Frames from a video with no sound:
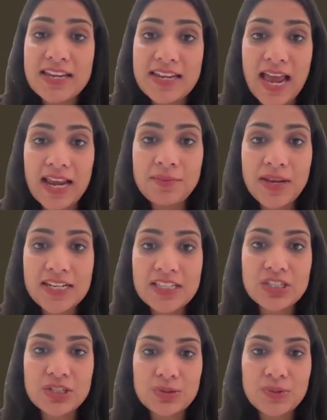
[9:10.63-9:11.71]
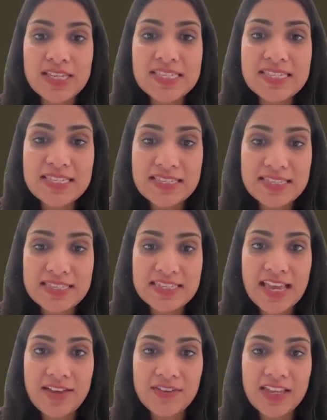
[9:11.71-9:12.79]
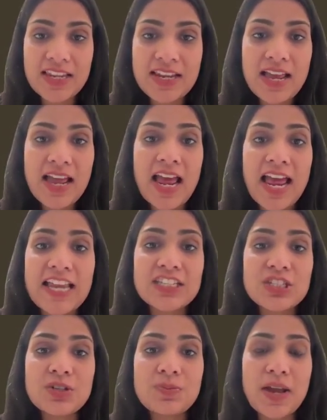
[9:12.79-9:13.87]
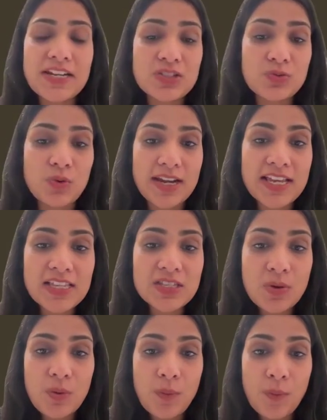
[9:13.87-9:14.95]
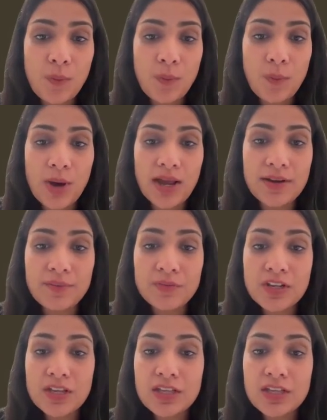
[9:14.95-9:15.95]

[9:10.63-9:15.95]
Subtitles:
9 minus 2 is 7. And 2 minus 1 is 1.